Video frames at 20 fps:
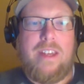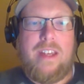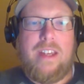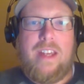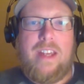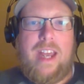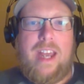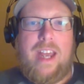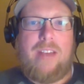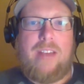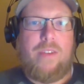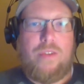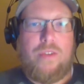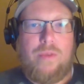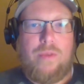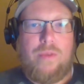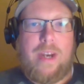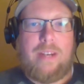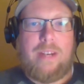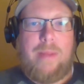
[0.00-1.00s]
have a
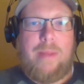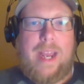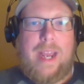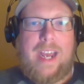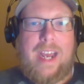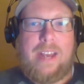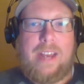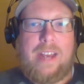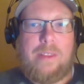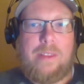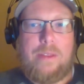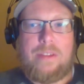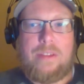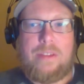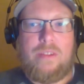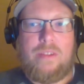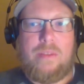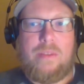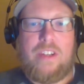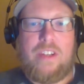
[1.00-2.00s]
direct path,
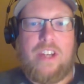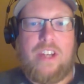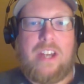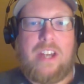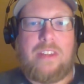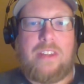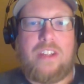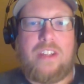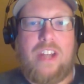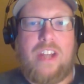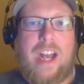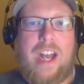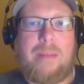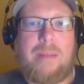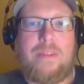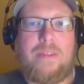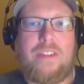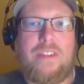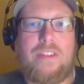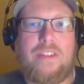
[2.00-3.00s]
assuming you got the
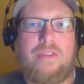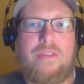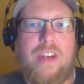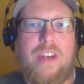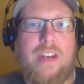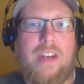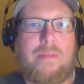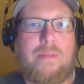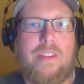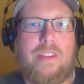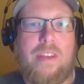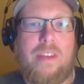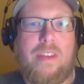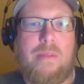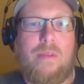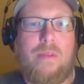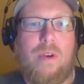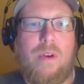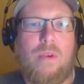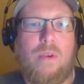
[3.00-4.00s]
chops, straight up to the
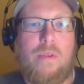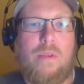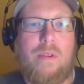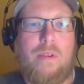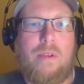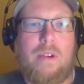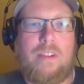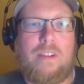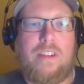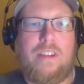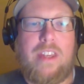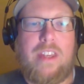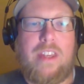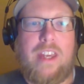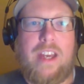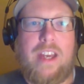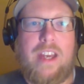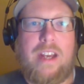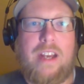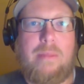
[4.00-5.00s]
pro or to
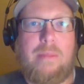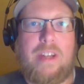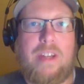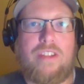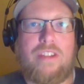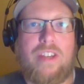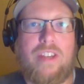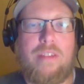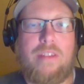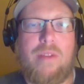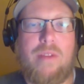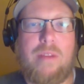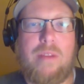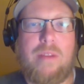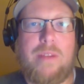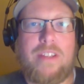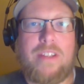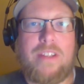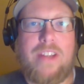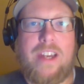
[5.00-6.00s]
the Major League
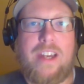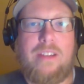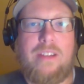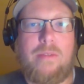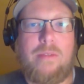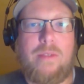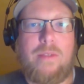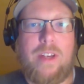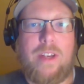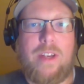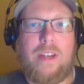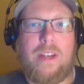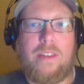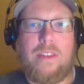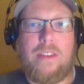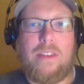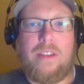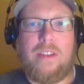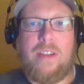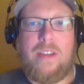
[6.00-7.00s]
Rugby side of
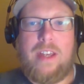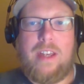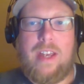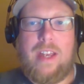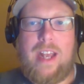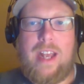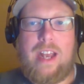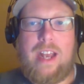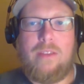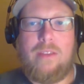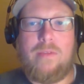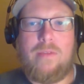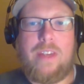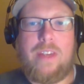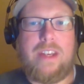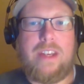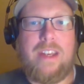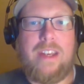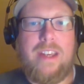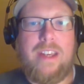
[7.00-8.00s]
the
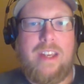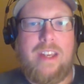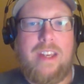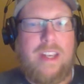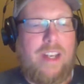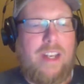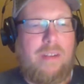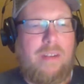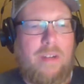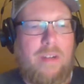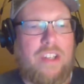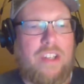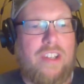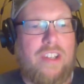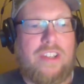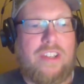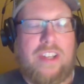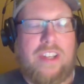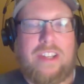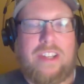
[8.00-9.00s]
outfit, which
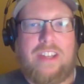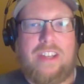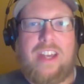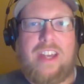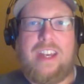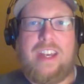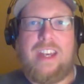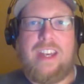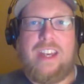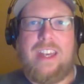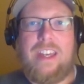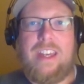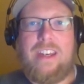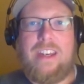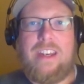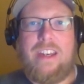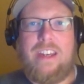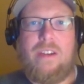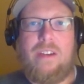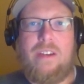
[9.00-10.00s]
exciting. And
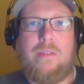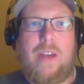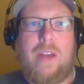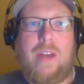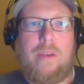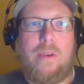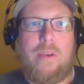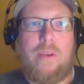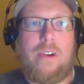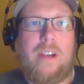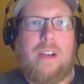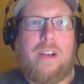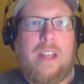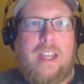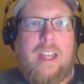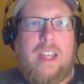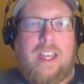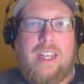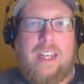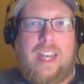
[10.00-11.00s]
if I were
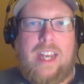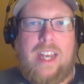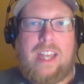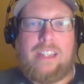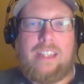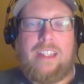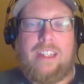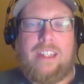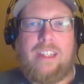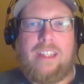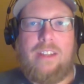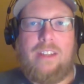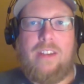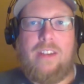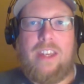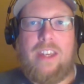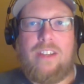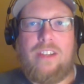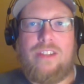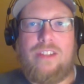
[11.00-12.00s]
an athlete
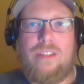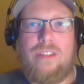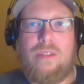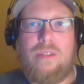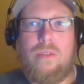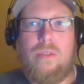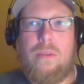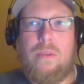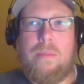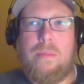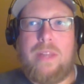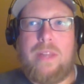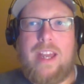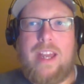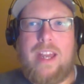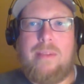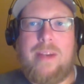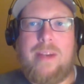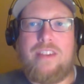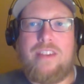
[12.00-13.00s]
looking to
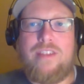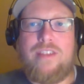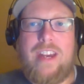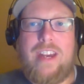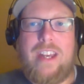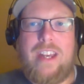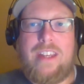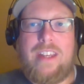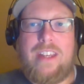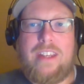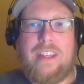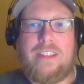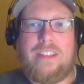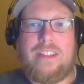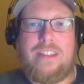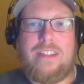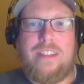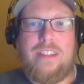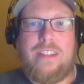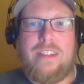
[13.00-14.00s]
ply my trade in
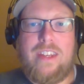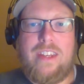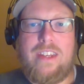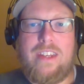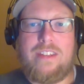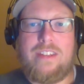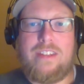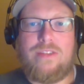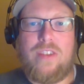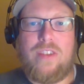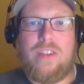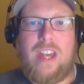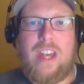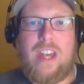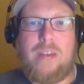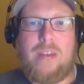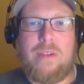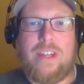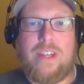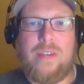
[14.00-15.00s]
this industry, I
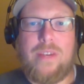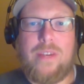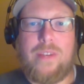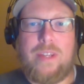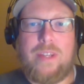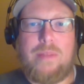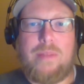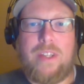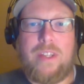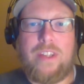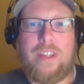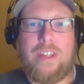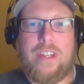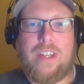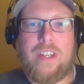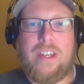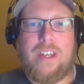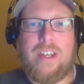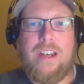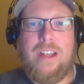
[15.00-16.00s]
would definitely be
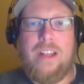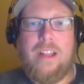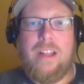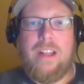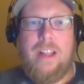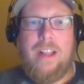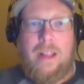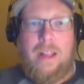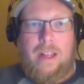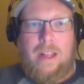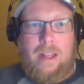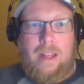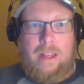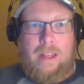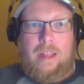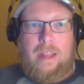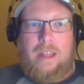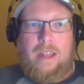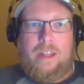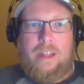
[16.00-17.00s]
looking
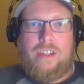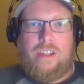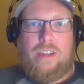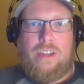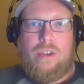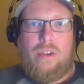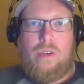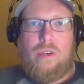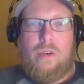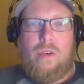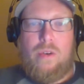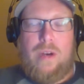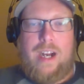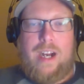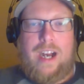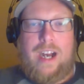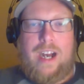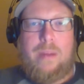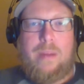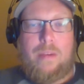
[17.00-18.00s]
to
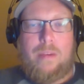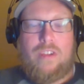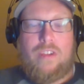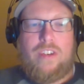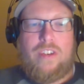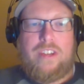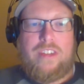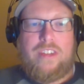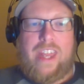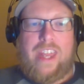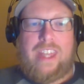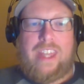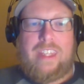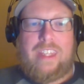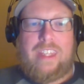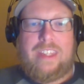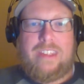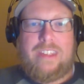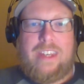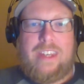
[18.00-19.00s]
opportunities like
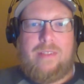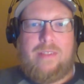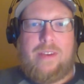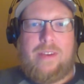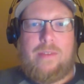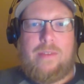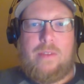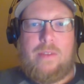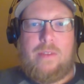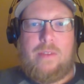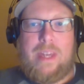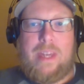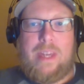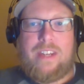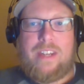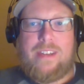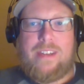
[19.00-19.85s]
this, even if it meant,